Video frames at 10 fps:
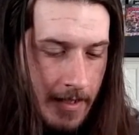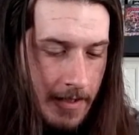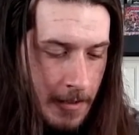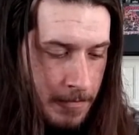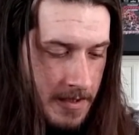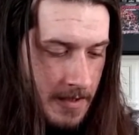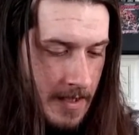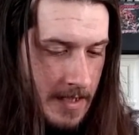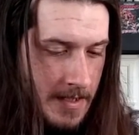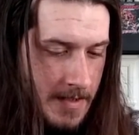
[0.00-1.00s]
couple of
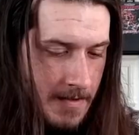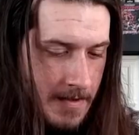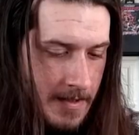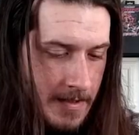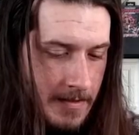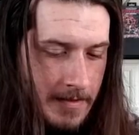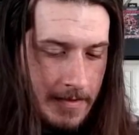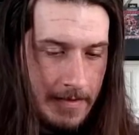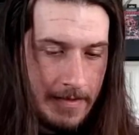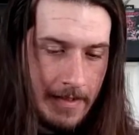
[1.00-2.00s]
scratches on it.
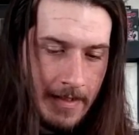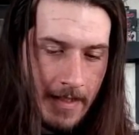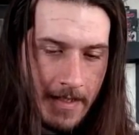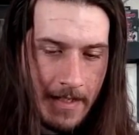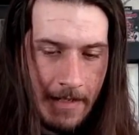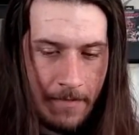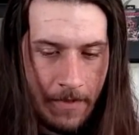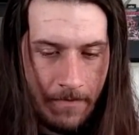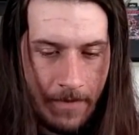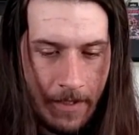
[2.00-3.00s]
That's not
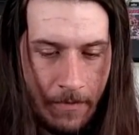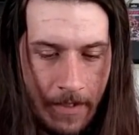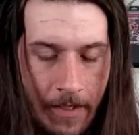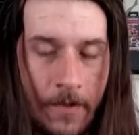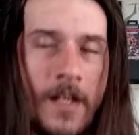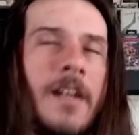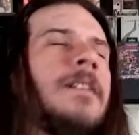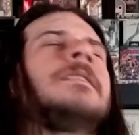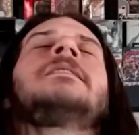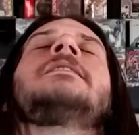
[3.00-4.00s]
boding very well. Okay,
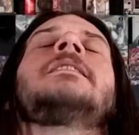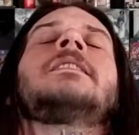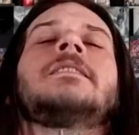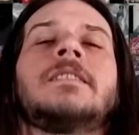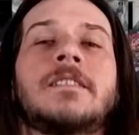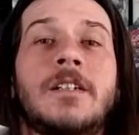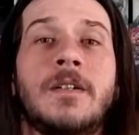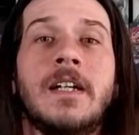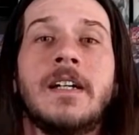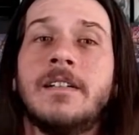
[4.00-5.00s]
let's go
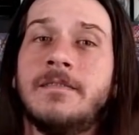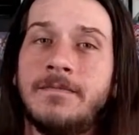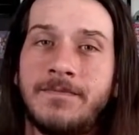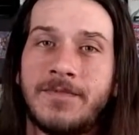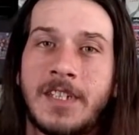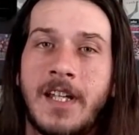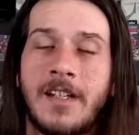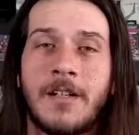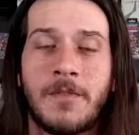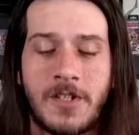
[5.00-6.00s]
ahead. Take
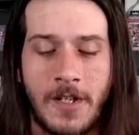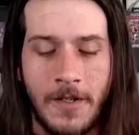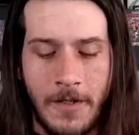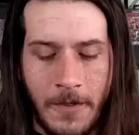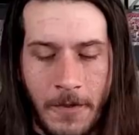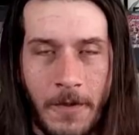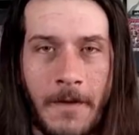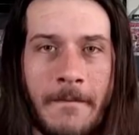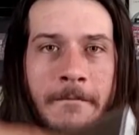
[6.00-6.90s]
number 2.